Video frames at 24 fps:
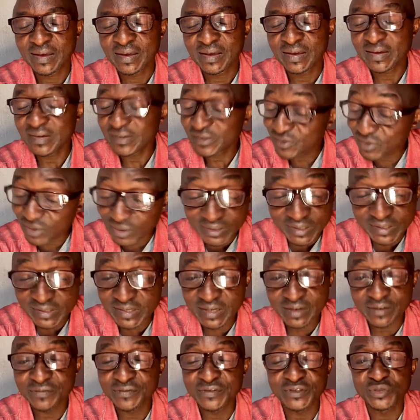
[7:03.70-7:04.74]
He's not a
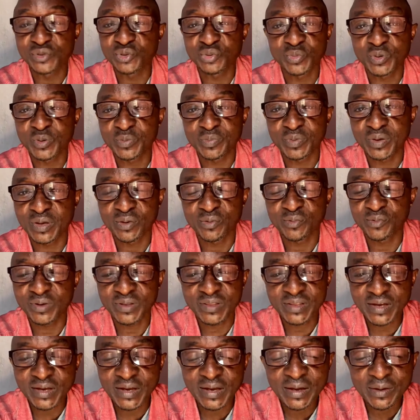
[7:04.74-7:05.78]
selfish human being.
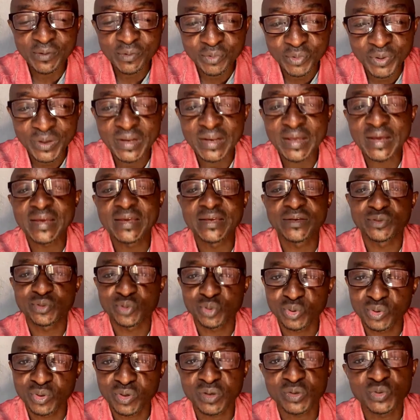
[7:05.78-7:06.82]
Whether we like it
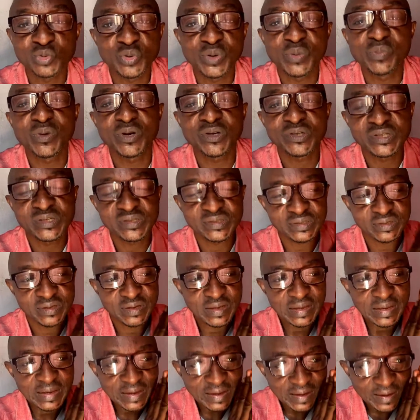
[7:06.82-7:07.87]
or not, we must
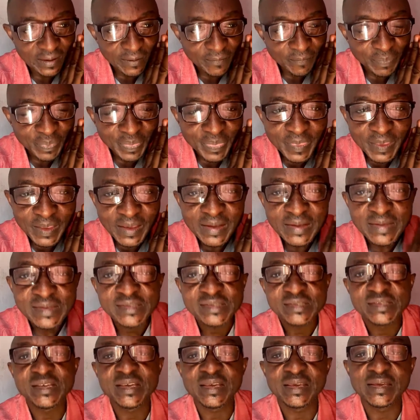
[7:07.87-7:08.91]

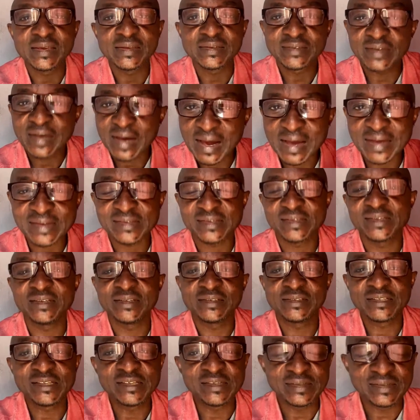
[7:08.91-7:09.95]
see it as it
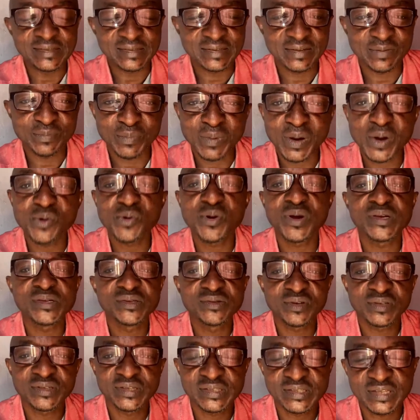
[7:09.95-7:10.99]
is. Marwa is
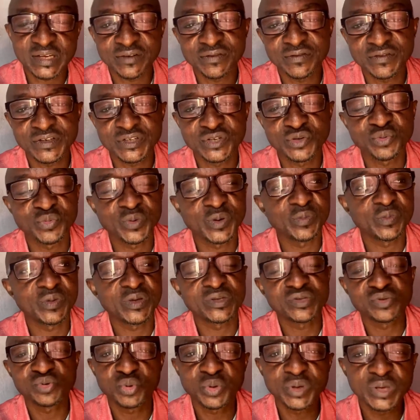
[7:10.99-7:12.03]
not a selfish human being.
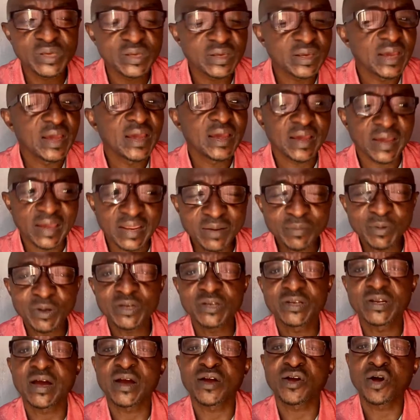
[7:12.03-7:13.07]
So anybody
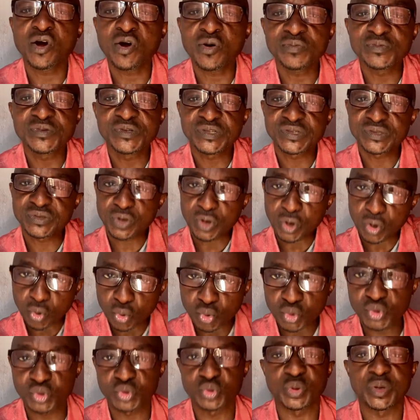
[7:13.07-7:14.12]
that comes
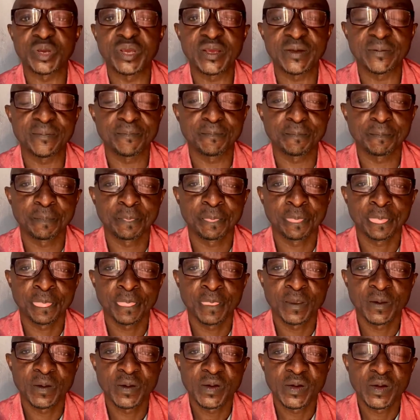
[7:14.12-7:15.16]
close to him
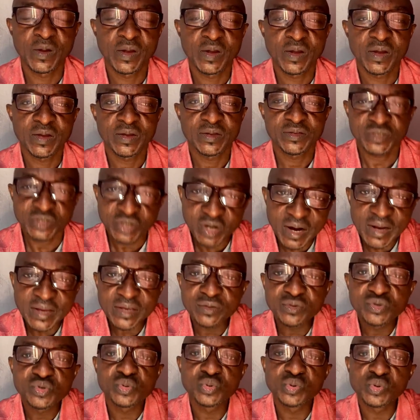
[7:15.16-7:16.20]

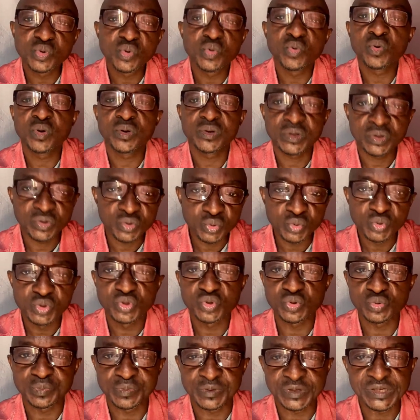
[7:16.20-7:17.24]
trying to know what
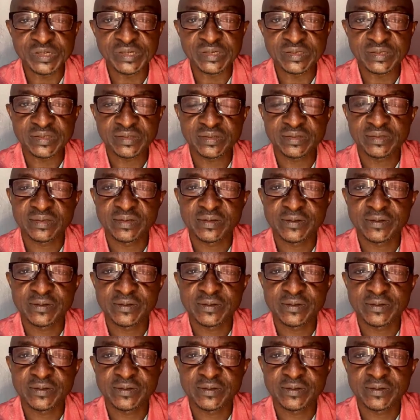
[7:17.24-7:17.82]
YouTube is,